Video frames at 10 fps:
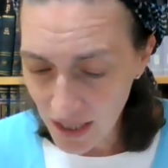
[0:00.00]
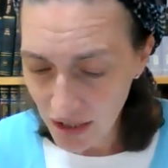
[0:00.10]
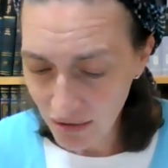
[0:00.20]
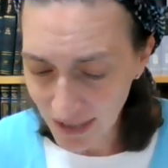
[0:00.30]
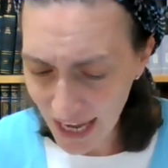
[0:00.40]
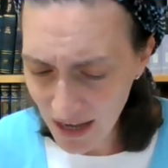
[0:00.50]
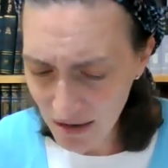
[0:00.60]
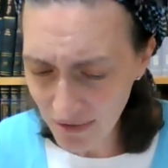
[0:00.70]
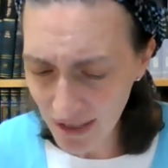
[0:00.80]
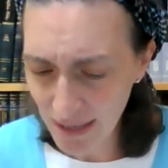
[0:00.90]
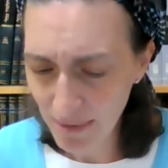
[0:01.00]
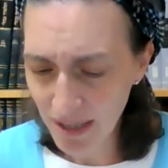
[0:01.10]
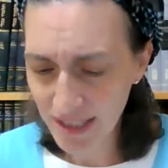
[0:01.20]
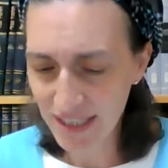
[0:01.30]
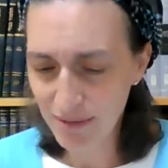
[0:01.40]
So now the
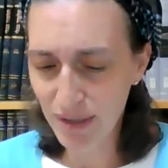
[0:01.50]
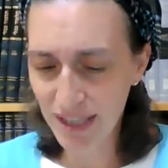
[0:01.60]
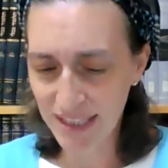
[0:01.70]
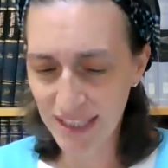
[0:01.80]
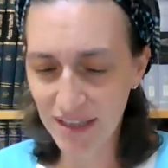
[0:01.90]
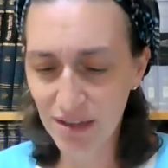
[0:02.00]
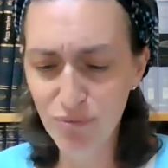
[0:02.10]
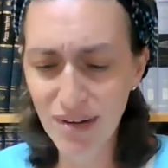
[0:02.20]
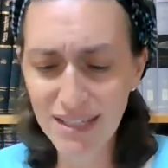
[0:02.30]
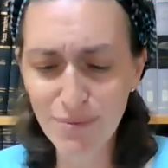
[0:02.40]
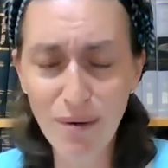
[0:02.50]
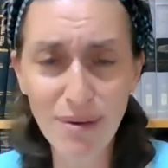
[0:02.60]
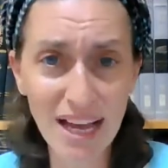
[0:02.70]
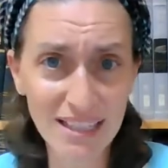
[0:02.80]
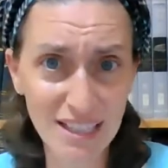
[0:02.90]
Gemara says, well, listen, the reason why
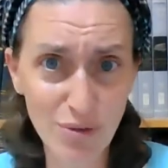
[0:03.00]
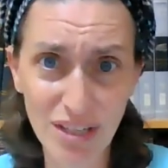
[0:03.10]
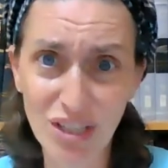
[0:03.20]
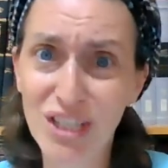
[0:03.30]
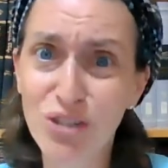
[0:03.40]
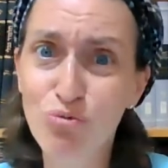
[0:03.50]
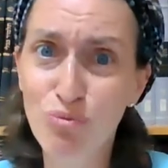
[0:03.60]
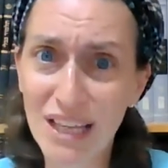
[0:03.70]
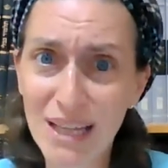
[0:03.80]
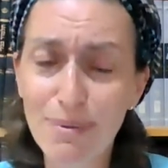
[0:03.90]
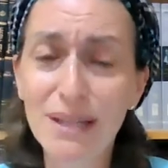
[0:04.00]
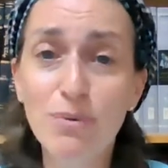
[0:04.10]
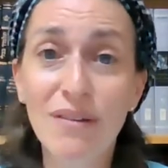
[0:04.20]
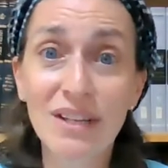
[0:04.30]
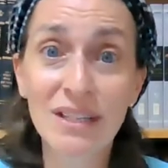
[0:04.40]
we ask this question is really because
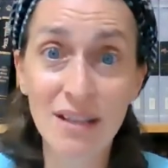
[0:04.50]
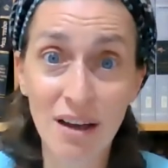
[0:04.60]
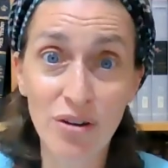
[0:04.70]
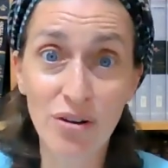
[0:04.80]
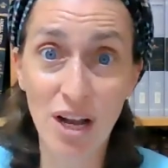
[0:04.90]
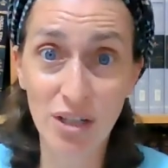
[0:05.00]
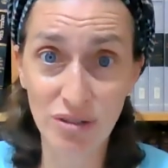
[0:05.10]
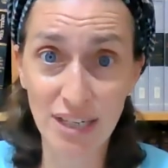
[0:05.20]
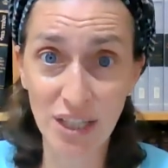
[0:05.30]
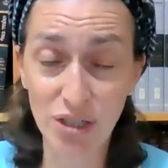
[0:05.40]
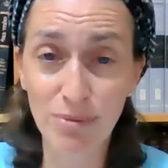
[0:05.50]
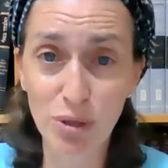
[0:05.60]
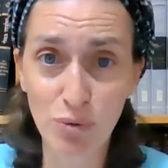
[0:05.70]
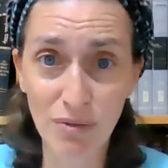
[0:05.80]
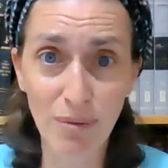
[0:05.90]
we have another contradiction
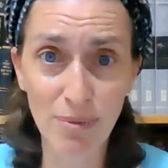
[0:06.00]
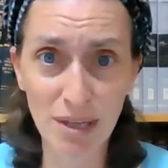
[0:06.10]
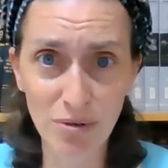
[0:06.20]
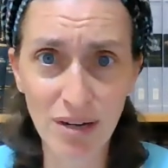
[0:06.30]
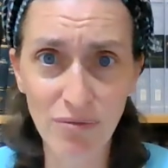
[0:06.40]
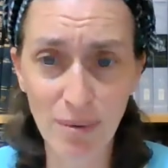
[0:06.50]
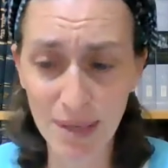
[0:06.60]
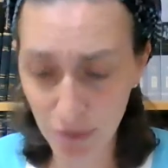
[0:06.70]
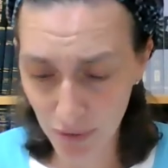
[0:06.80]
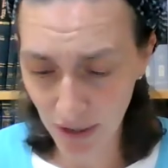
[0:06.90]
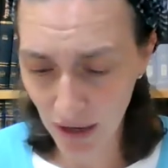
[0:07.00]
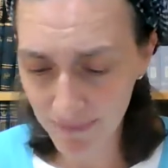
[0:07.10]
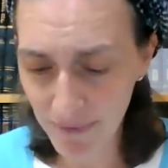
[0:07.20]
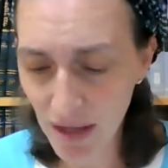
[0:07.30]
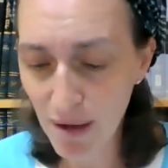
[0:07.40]
between Rabbi Yehuda and Rabbi Yehuda
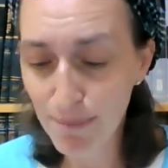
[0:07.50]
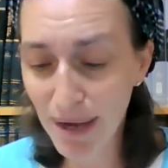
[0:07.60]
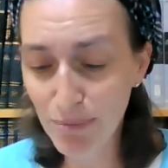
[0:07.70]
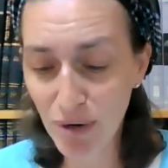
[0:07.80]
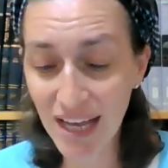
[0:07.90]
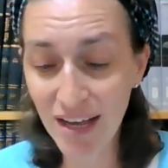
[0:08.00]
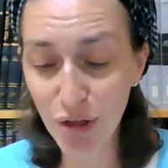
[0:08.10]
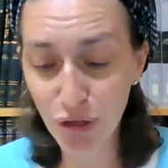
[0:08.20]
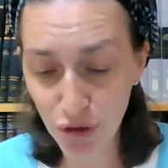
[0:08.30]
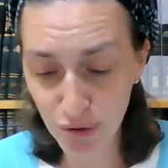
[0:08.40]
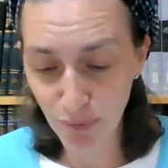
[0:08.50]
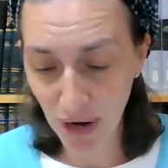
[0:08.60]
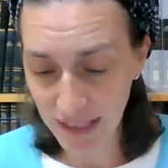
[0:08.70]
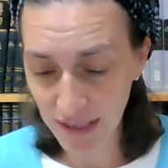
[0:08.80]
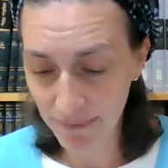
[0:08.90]
by bringing a third bright.